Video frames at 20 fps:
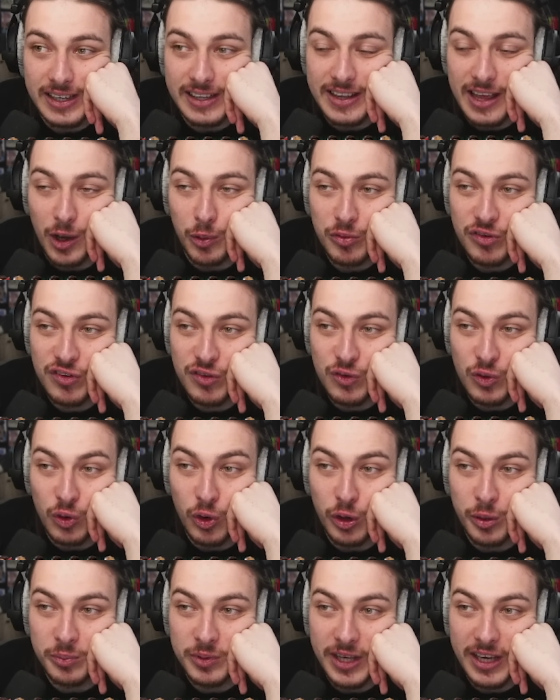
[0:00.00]
It helps
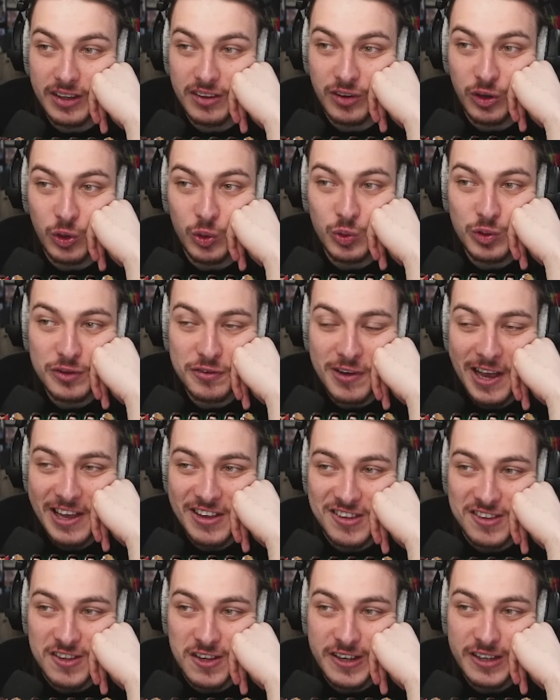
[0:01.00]
Storm get her ult
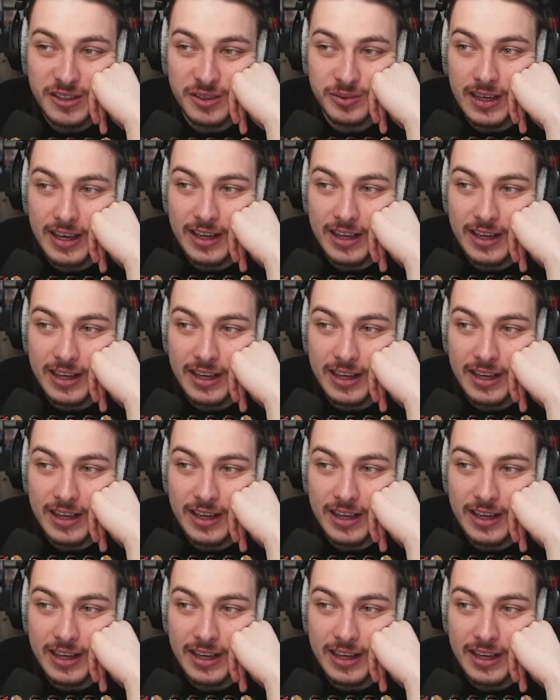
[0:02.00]
faster.